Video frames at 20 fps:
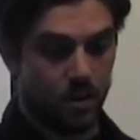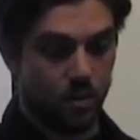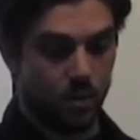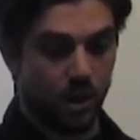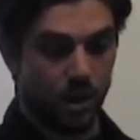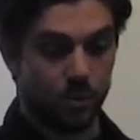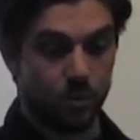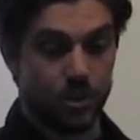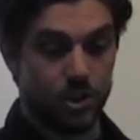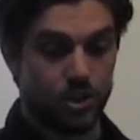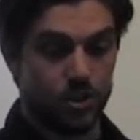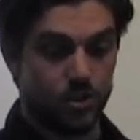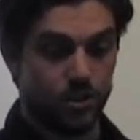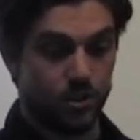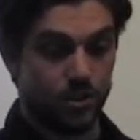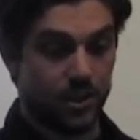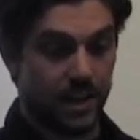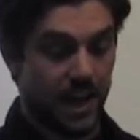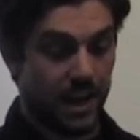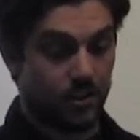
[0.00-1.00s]
while we
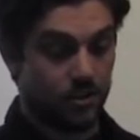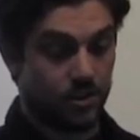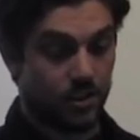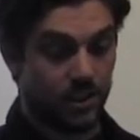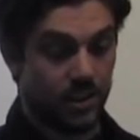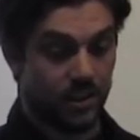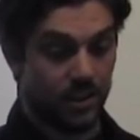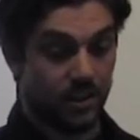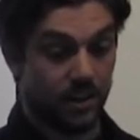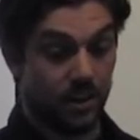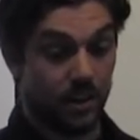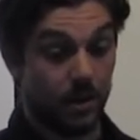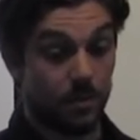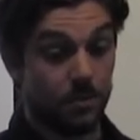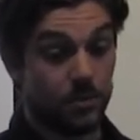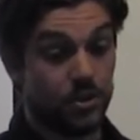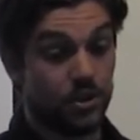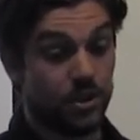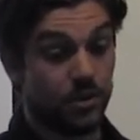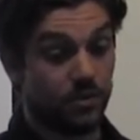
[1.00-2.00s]
should actually
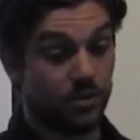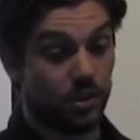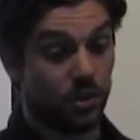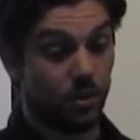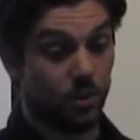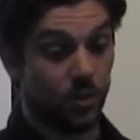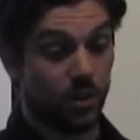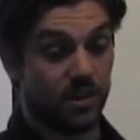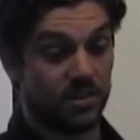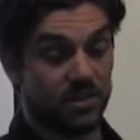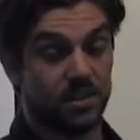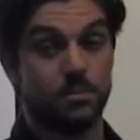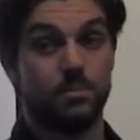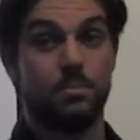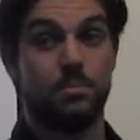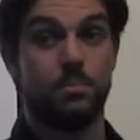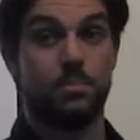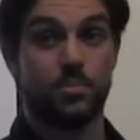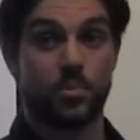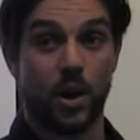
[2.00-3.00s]
um, shift towards some
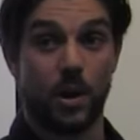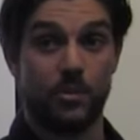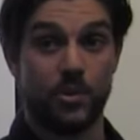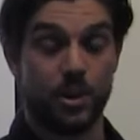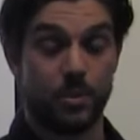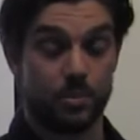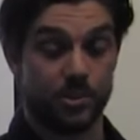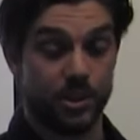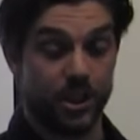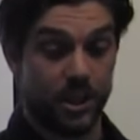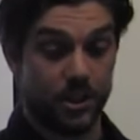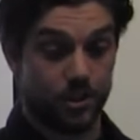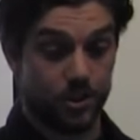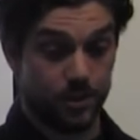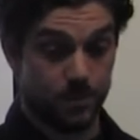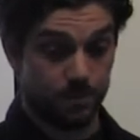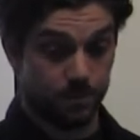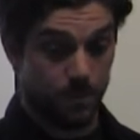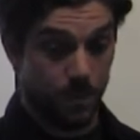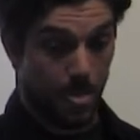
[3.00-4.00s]
primary production,